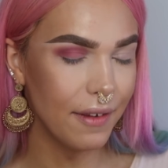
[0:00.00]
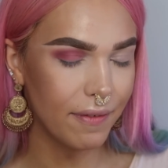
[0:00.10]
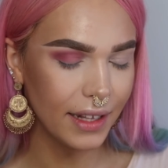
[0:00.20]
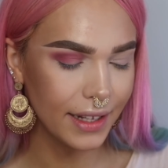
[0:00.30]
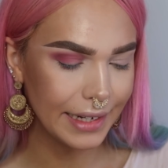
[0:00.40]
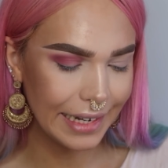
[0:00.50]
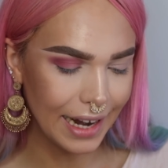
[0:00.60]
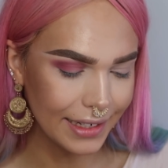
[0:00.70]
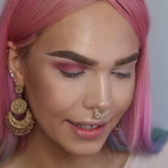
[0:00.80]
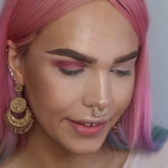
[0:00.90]
I felt like it
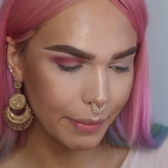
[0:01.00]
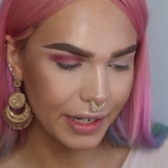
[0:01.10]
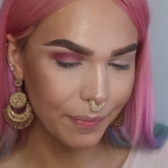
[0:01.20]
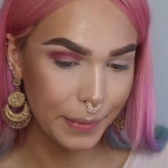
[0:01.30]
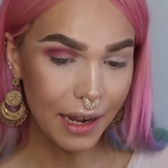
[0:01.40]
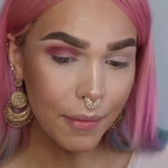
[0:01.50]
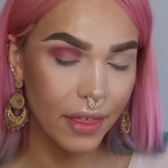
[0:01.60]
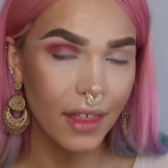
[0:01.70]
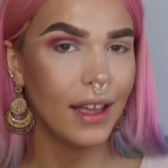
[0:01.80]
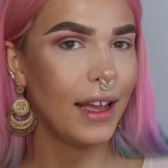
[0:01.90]
lacked a little bit of
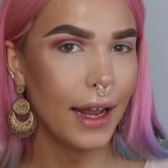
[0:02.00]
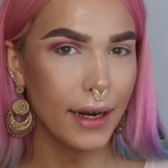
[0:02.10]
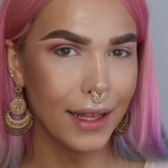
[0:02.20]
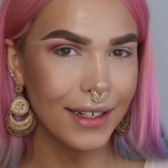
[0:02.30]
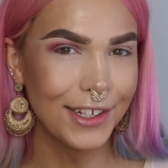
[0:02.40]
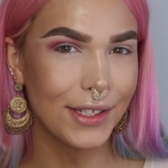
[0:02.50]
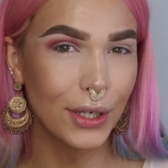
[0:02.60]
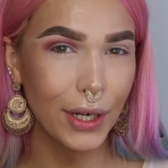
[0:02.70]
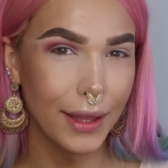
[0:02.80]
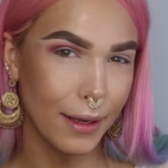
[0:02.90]
depth. And I think that's the
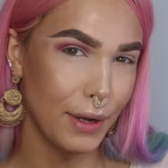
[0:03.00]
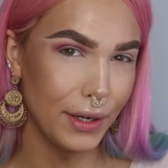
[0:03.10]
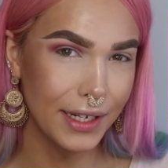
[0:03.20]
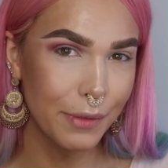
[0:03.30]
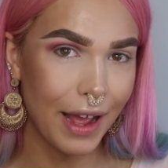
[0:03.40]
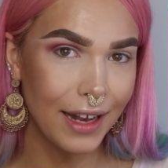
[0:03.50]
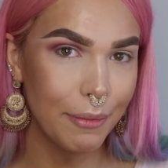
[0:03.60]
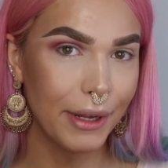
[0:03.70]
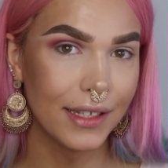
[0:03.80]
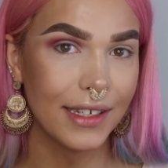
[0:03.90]
good thing about this
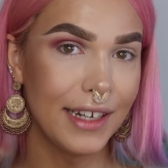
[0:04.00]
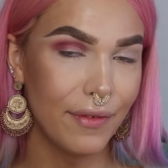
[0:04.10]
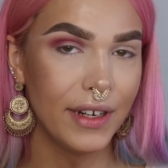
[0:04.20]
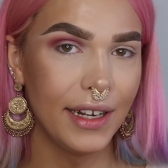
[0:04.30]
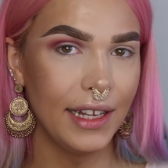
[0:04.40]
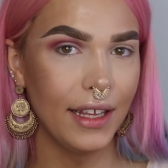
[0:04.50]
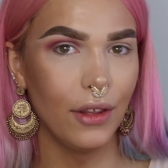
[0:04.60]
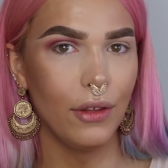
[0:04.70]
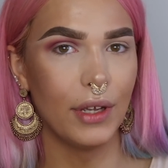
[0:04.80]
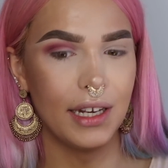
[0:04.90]
palette because it definitely,
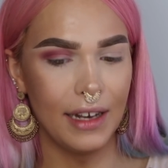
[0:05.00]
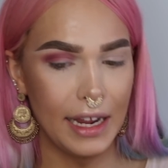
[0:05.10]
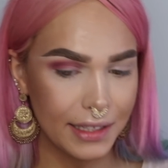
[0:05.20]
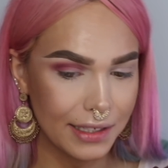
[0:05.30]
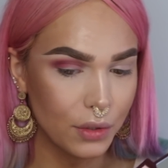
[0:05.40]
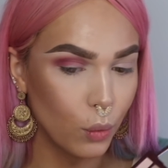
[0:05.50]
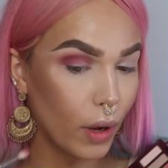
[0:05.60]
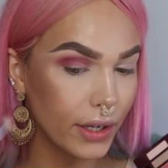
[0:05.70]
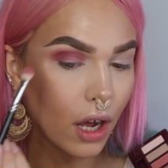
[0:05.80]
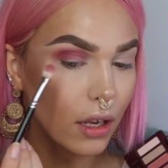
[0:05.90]
you can, like, this is
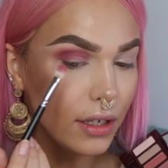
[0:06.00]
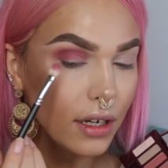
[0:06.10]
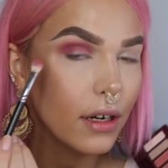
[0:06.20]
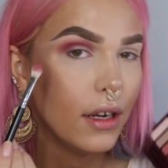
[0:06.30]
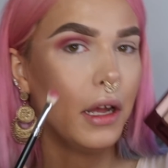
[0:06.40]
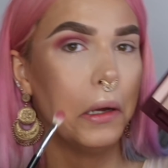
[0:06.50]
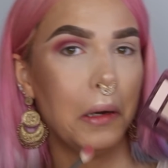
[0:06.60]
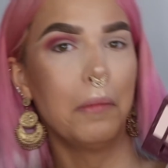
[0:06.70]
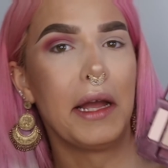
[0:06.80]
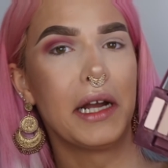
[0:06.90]
one color.
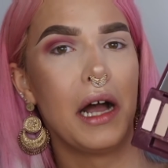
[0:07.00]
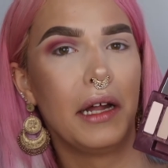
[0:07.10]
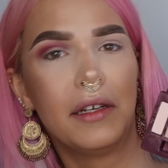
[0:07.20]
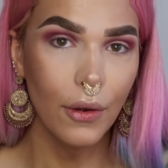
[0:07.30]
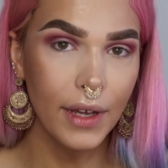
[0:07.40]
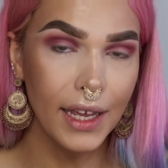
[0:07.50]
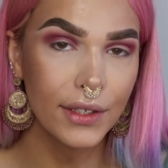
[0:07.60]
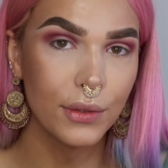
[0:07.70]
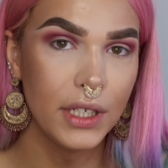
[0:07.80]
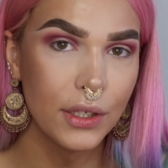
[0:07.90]
Oh my god. Okay,
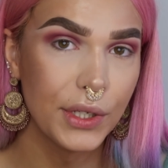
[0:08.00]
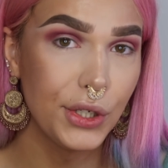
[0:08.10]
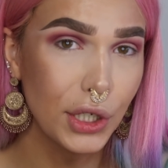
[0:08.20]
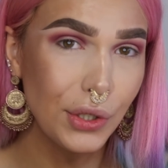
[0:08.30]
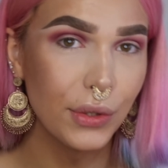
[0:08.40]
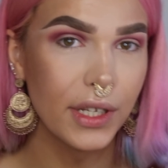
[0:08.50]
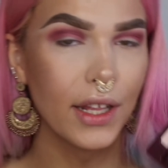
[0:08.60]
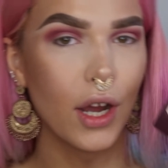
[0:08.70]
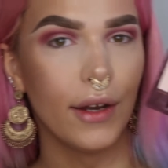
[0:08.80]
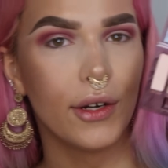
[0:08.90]
so this was just using
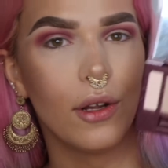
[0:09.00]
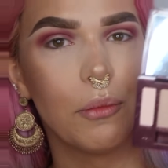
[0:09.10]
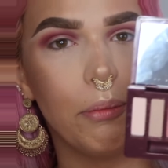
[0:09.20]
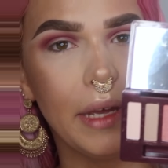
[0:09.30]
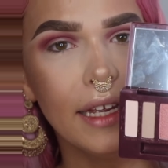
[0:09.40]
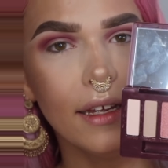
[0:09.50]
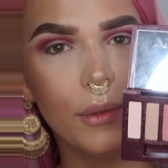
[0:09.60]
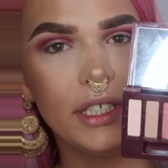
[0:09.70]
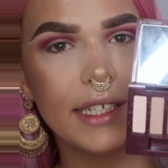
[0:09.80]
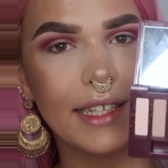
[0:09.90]
the color called Bing,
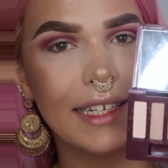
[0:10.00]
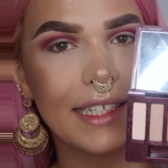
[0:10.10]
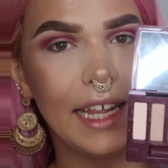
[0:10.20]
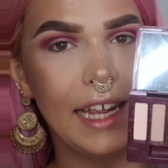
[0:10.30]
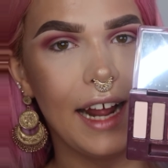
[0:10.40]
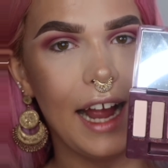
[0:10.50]
which is insane.